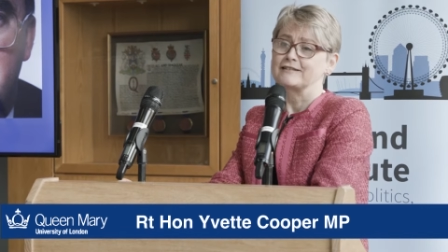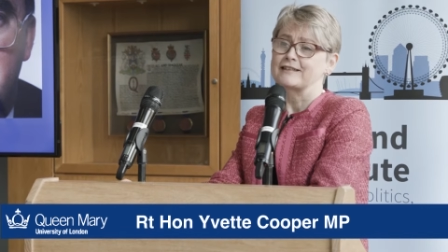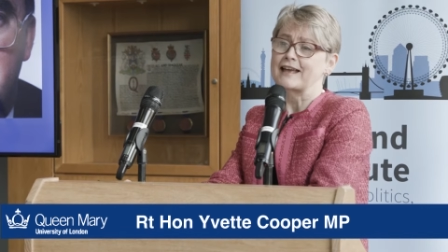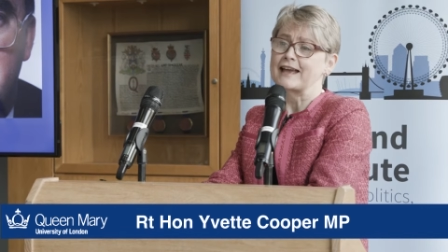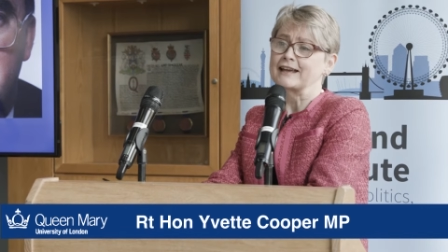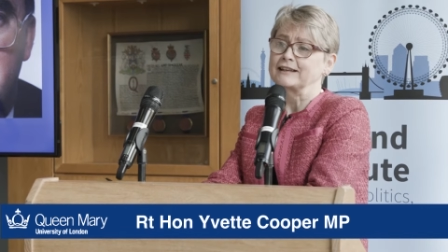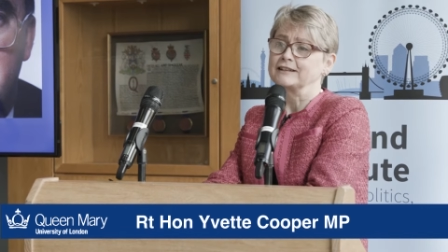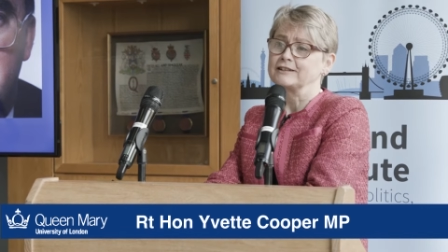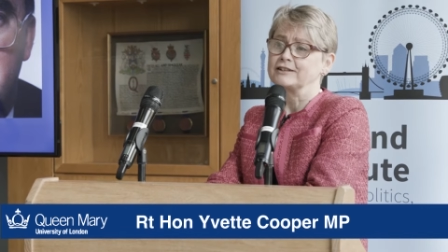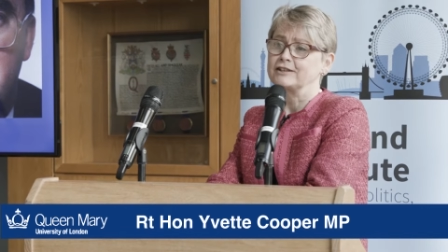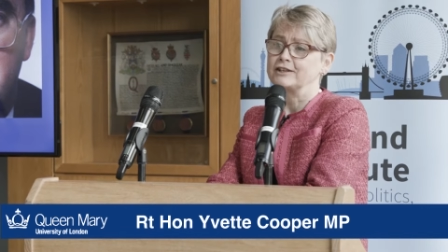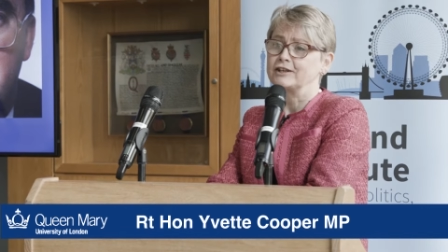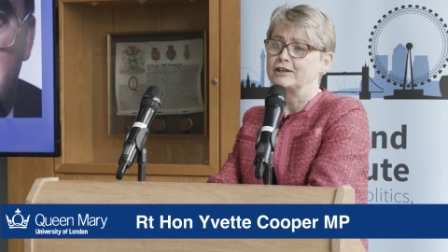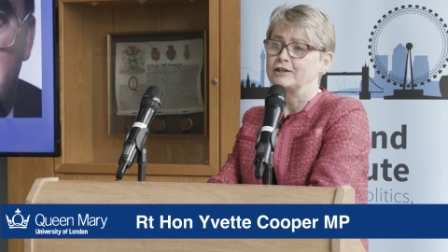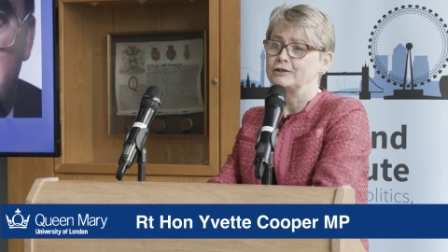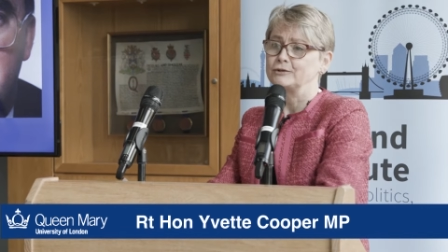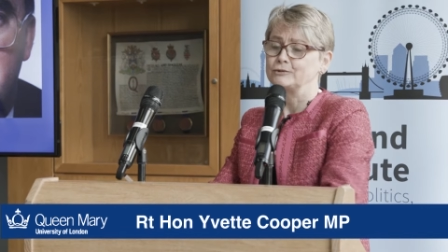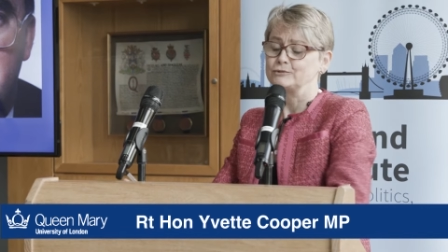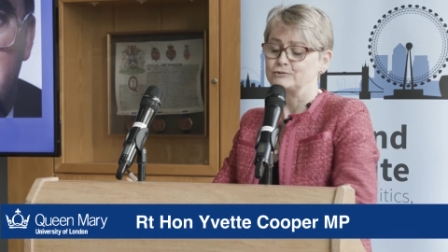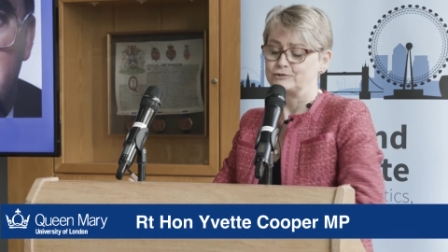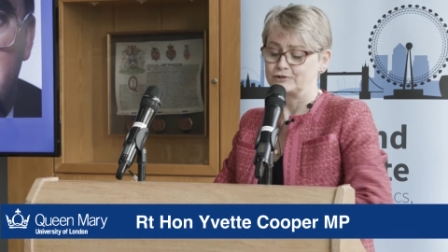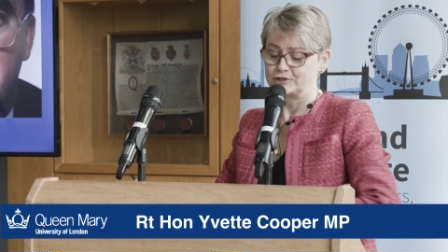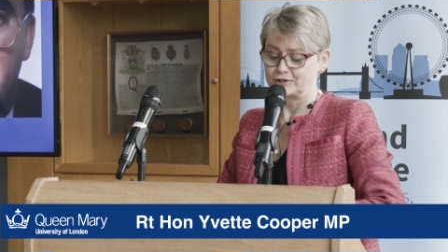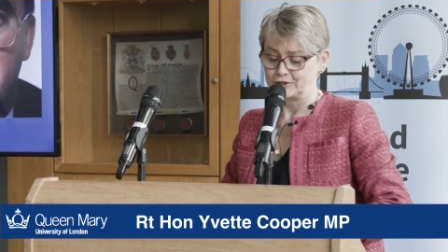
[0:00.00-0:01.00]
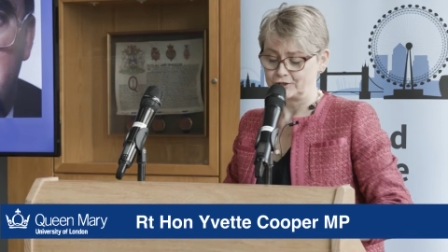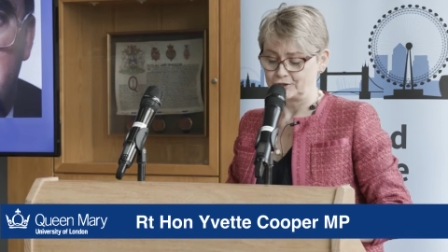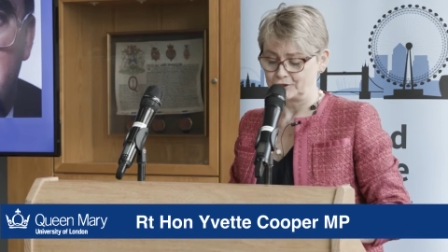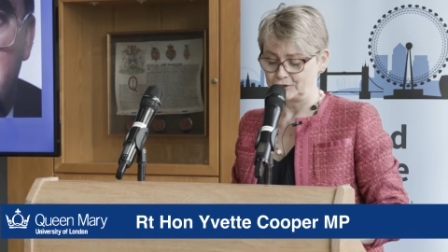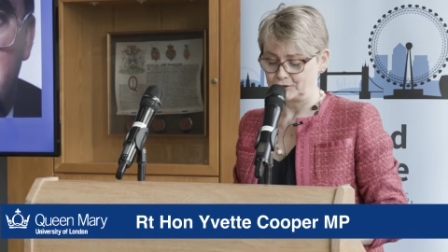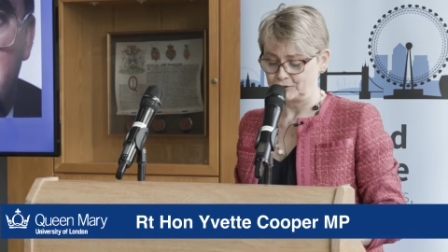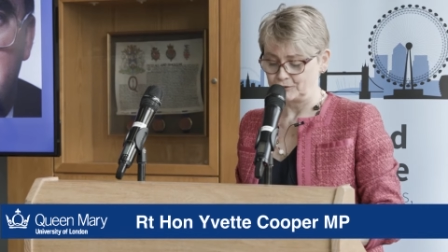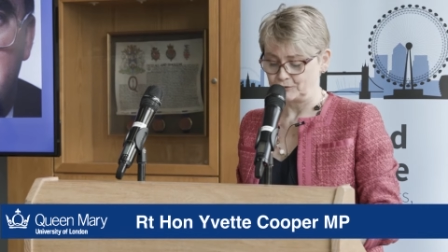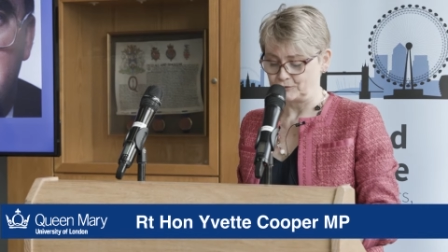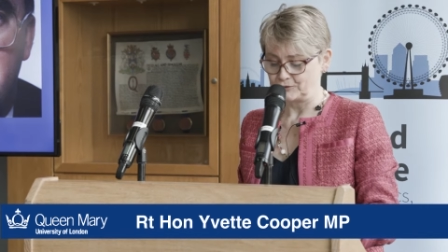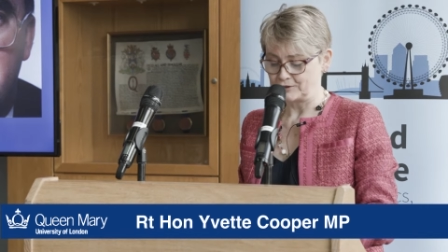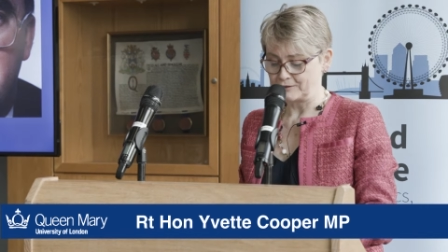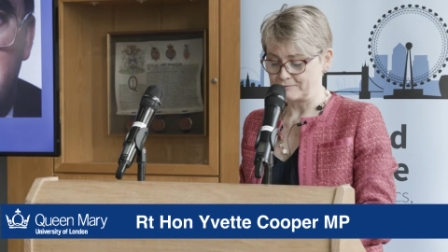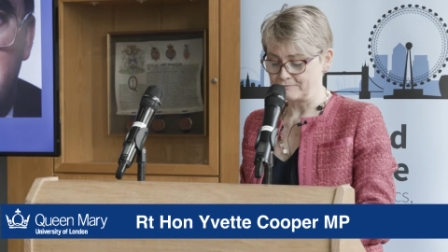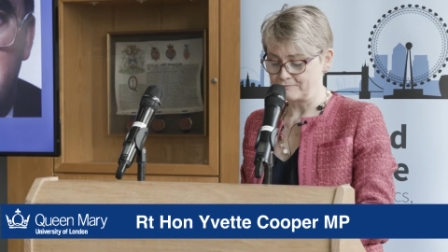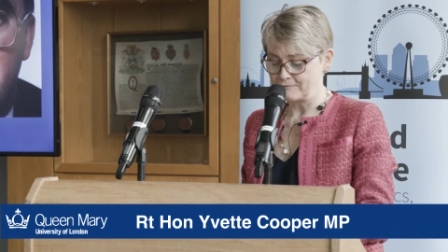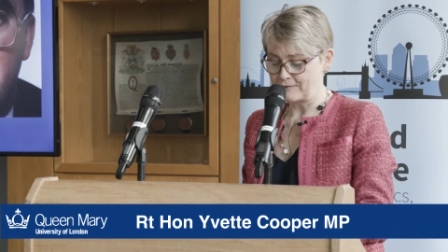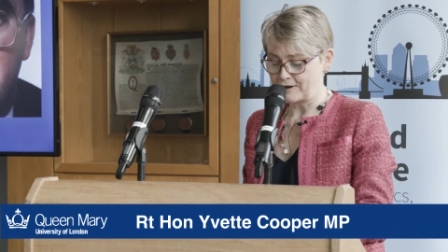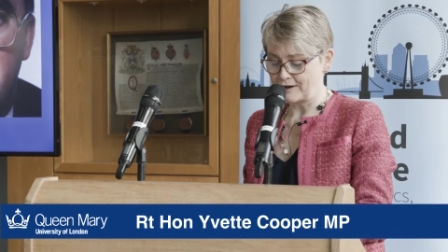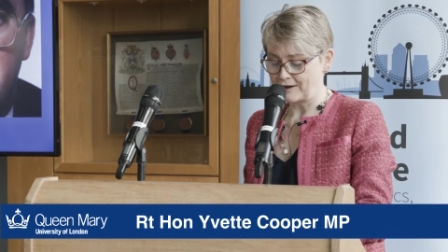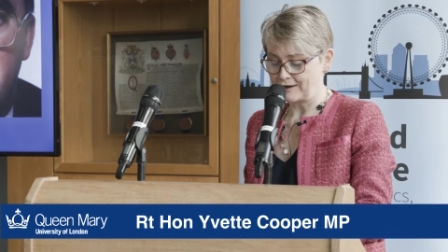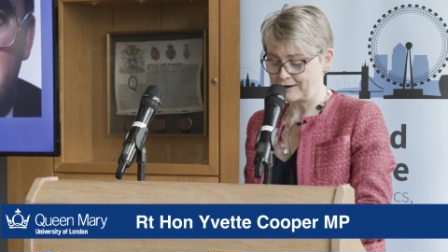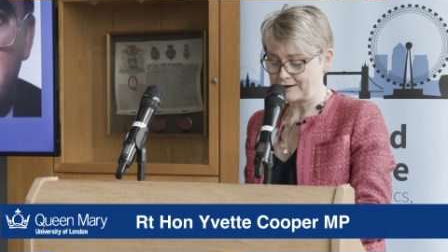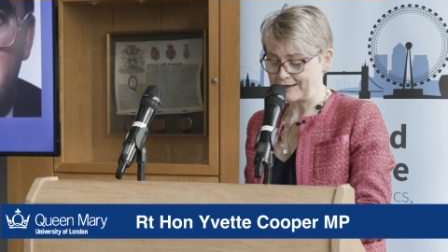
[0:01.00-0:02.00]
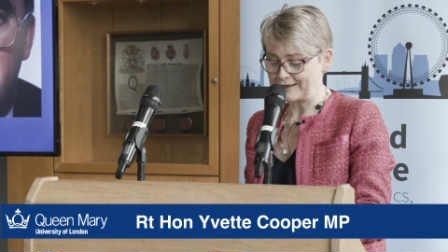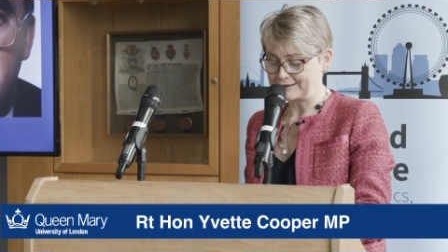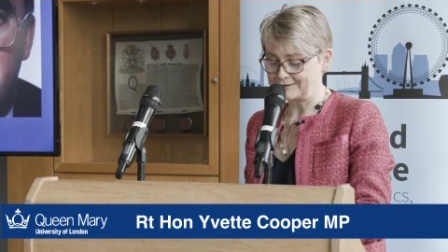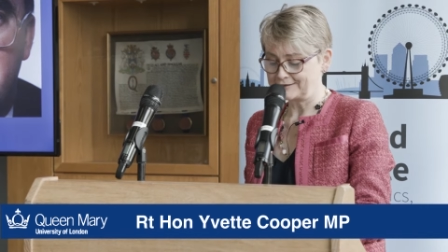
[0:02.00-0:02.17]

Thank you to the Mile